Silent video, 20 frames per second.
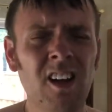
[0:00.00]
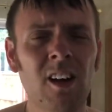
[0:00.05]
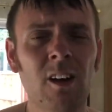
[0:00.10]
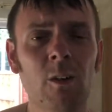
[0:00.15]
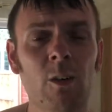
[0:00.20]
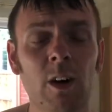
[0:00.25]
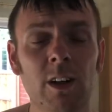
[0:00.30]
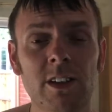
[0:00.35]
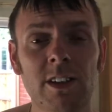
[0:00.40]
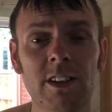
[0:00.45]

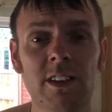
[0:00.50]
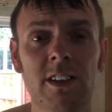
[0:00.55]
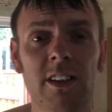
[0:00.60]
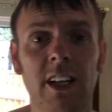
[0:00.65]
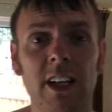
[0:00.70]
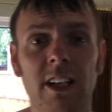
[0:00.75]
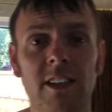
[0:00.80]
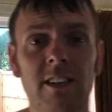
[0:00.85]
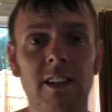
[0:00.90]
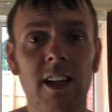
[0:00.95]
What is it
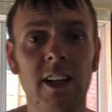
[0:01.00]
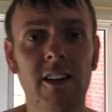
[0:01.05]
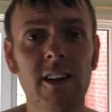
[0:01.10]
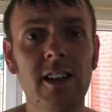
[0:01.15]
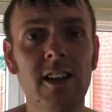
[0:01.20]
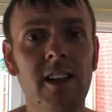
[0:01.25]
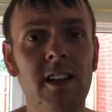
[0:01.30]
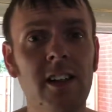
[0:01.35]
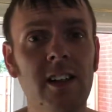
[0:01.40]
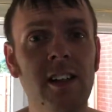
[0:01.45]
today, Sarah?
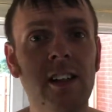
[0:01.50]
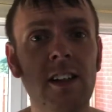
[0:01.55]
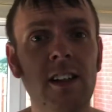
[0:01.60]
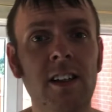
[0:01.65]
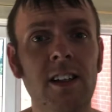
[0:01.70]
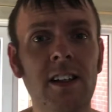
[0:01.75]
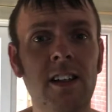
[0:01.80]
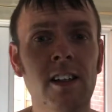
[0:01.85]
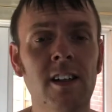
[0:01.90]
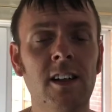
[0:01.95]

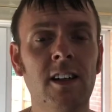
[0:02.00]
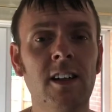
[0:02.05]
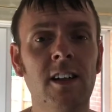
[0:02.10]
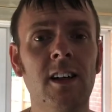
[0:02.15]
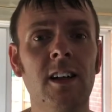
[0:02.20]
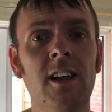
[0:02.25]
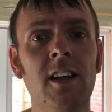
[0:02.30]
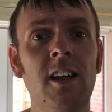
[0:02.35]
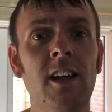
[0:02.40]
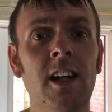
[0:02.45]

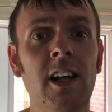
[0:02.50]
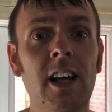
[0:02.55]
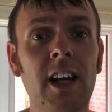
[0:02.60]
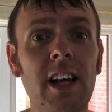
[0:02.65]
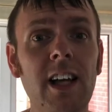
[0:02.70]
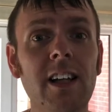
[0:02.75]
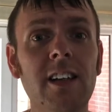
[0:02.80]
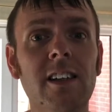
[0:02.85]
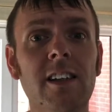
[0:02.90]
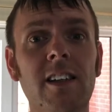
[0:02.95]

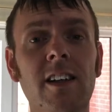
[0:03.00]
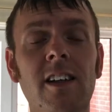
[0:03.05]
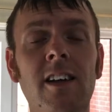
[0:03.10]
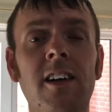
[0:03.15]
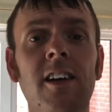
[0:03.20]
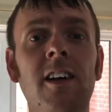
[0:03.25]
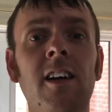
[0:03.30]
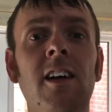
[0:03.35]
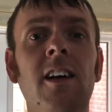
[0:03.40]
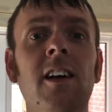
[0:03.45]
It's
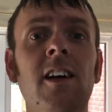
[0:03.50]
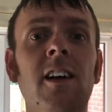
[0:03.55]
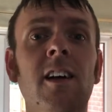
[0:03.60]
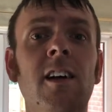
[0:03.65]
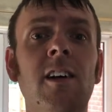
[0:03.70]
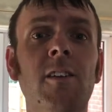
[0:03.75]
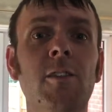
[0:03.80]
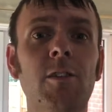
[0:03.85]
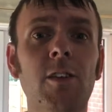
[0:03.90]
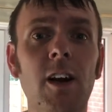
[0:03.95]

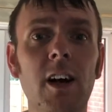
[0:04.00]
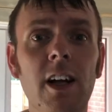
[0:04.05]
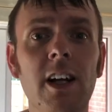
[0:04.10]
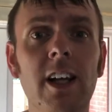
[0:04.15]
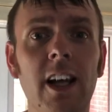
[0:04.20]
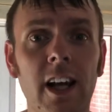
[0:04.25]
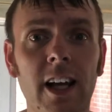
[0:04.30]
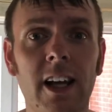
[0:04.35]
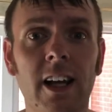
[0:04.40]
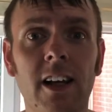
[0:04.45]

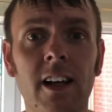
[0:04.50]
Friday.